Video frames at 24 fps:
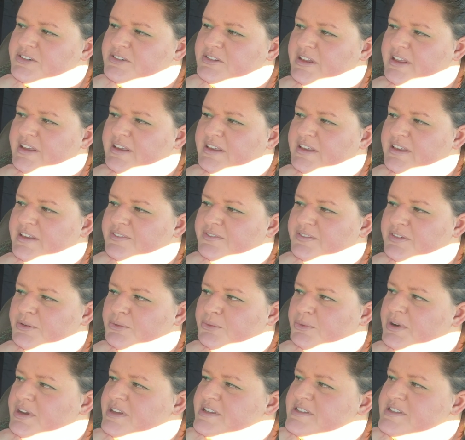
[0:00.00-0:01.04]
Like, if it
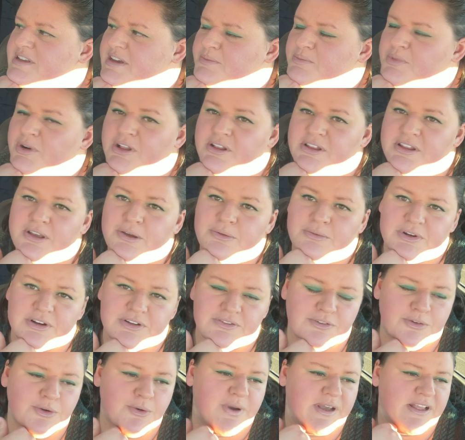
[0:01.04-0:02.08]
was, I probably would
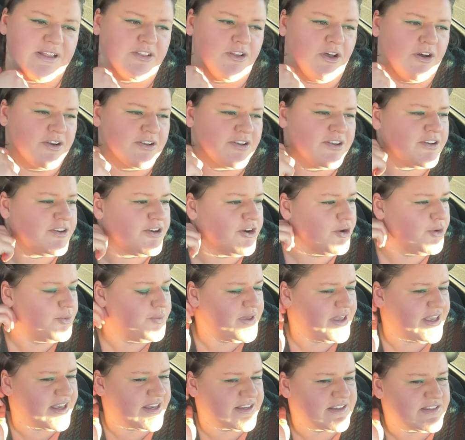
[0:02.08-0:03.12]
have quit long ago,
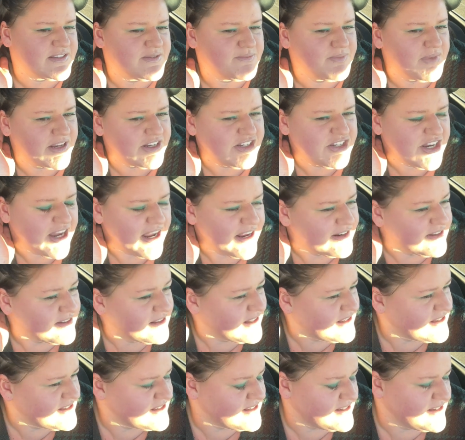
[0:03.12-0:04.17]
because my channel
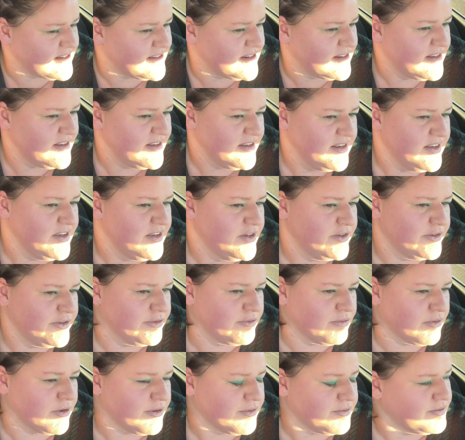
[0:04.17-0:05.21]
hasn't
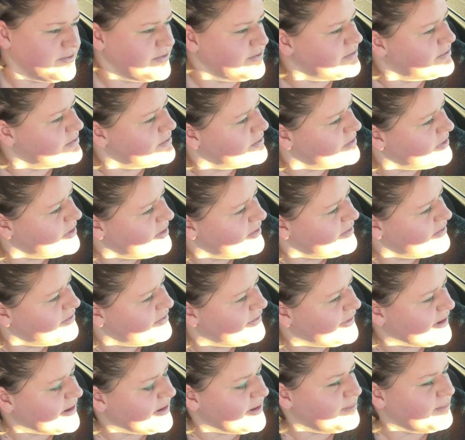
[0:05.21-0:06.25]
grown
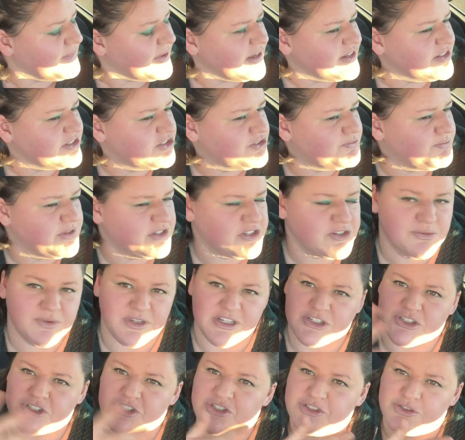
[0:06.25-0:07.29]
very much
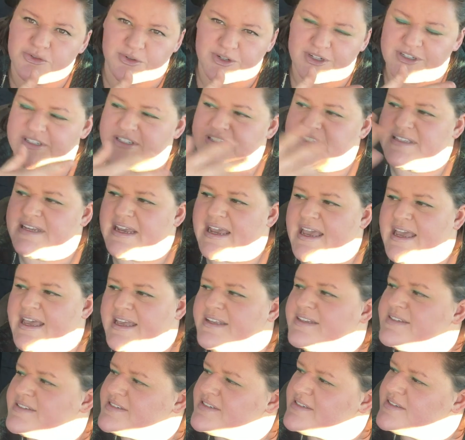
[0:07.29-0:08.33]
between shorts
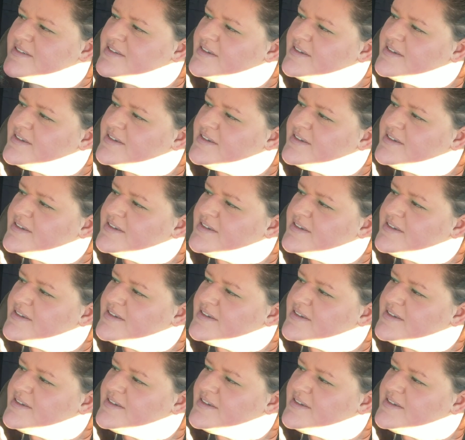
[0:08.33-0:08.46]
and